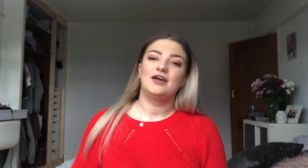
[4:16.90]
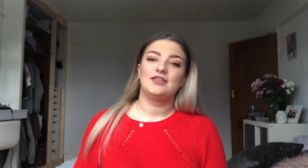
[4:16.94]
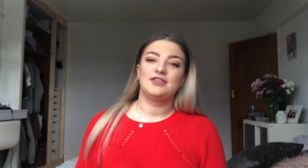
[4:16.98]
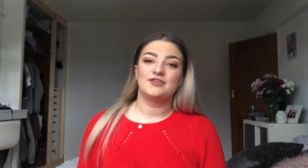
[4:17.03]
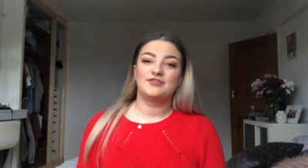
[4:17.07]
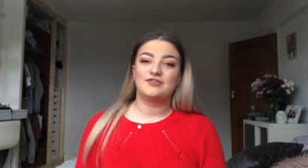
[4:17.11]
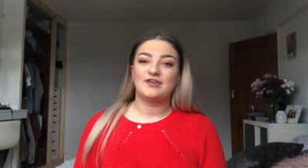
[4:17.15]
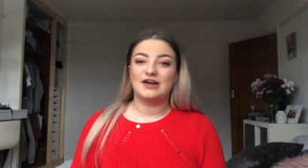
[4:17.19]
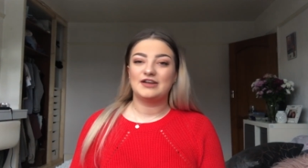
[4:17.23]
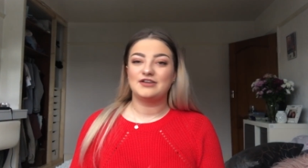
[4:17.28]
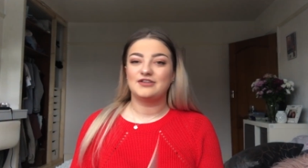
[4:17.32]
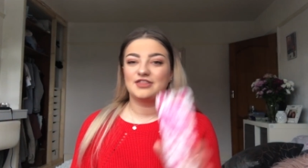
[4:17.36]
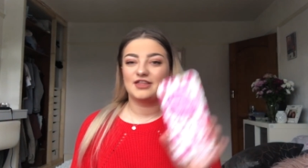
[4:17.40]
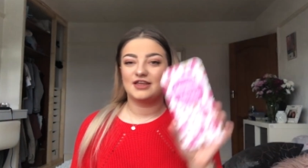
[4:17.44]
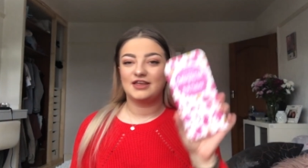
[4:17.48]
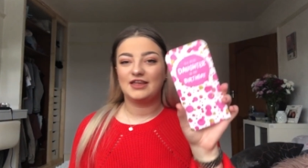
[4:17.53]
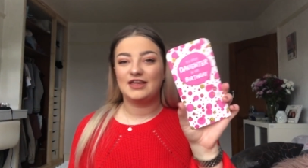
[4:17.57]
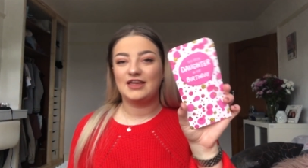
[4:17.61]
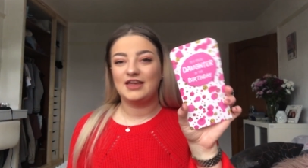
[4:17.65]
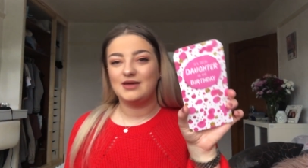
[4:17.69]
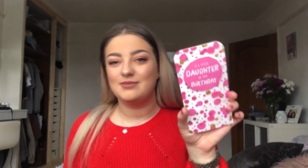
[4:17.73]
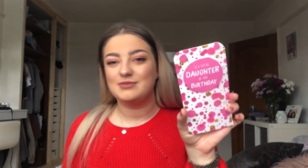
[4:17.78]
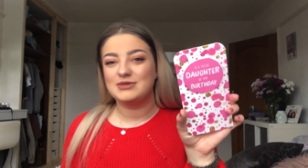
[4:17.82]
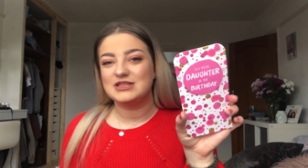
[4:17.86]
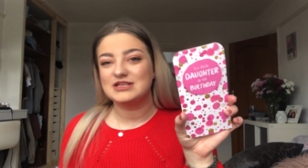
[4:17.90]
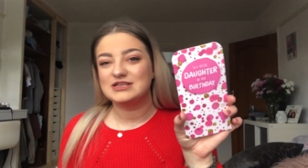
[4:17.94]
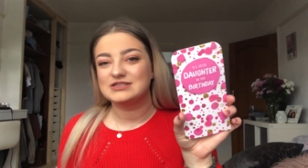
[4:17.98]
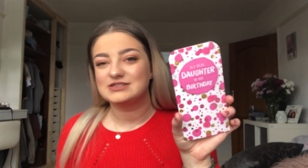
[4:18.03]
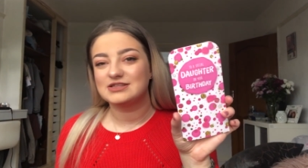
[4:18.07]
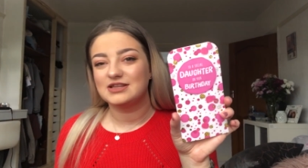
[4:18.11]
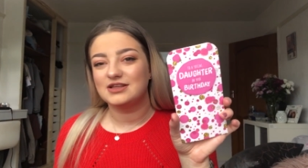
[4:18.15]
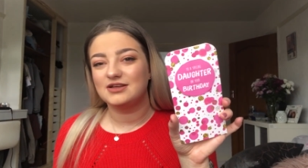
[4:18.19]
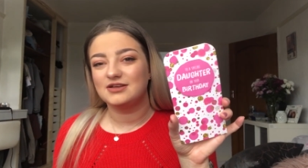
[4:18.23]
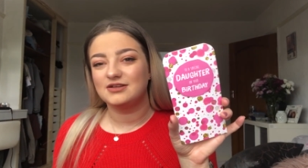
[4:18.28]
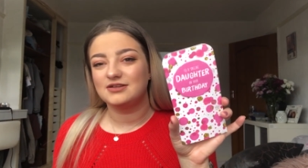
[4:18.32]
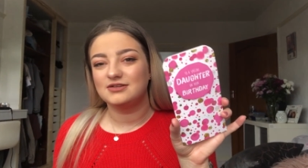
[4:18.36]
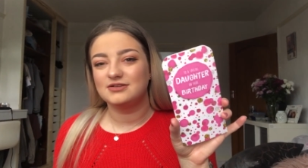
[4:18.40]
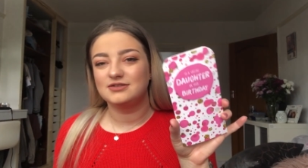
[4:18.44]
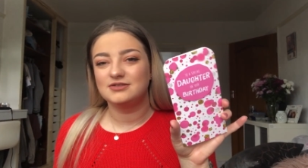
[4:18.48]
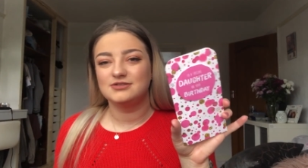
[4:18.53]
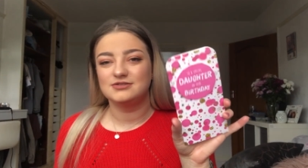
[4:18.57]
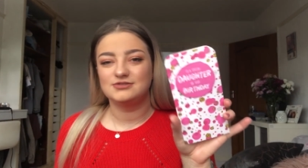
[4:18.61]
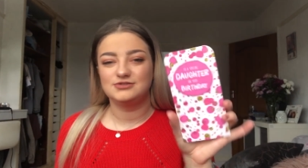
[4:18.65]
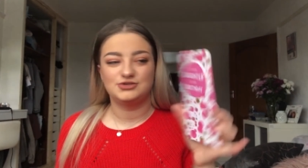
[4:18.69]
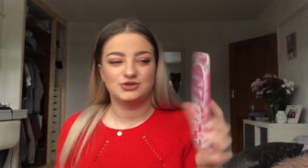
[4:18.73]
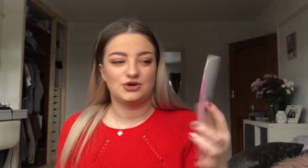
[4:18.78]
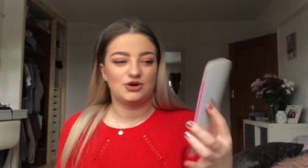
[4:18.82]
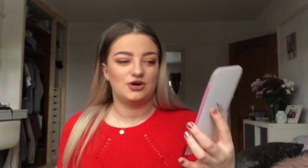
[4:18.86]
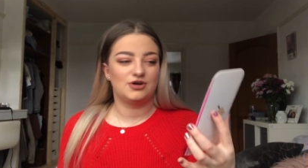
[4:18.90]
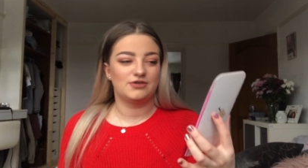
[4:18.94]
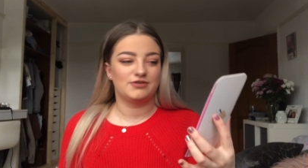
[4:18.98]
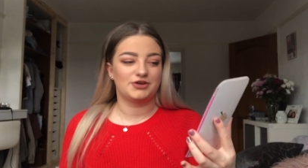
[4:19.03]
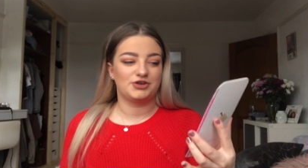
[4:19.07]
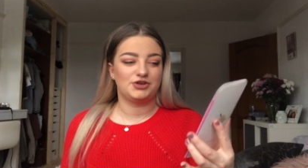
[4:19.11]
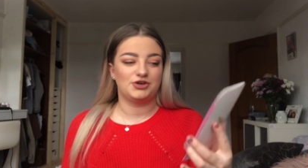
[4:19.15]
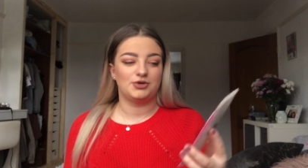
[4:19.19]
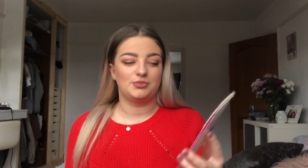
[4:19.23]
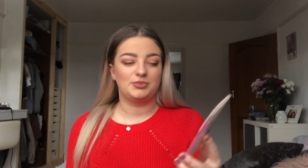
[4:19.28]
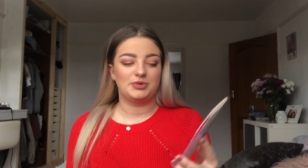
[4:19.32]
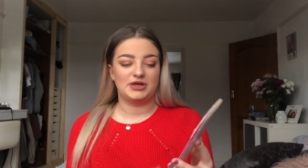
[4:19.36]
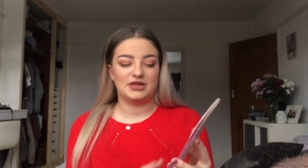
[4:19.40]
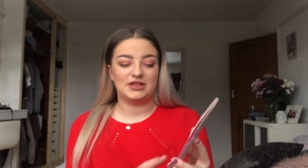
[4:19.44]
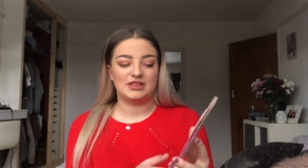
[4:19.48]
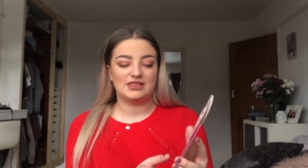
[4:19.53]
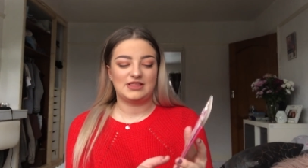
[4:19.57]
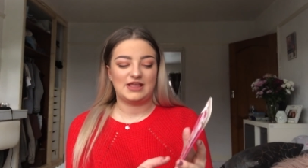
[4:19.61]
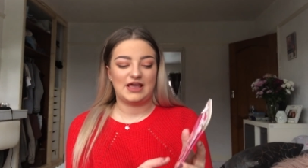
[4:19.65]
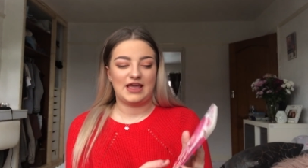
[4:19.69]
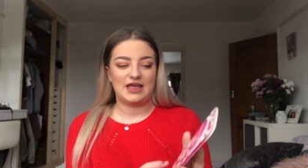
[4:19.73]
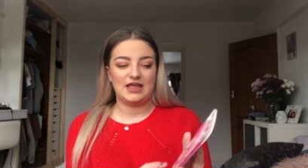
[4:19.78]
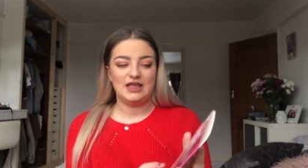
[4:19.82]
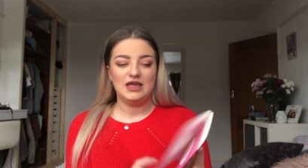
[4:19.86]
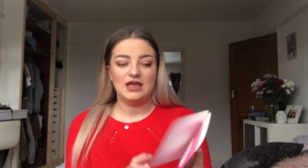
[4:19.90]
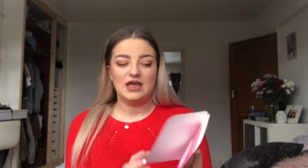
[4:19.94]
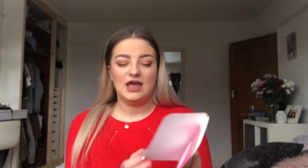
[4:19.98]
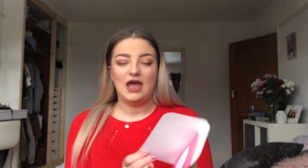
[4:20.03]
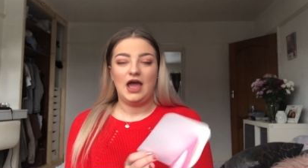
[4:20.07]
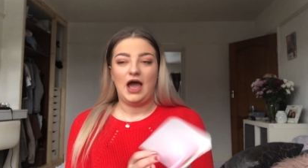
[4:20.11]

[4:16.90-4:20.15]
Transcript: And the final thing came in this little Daughter on Your Birthday.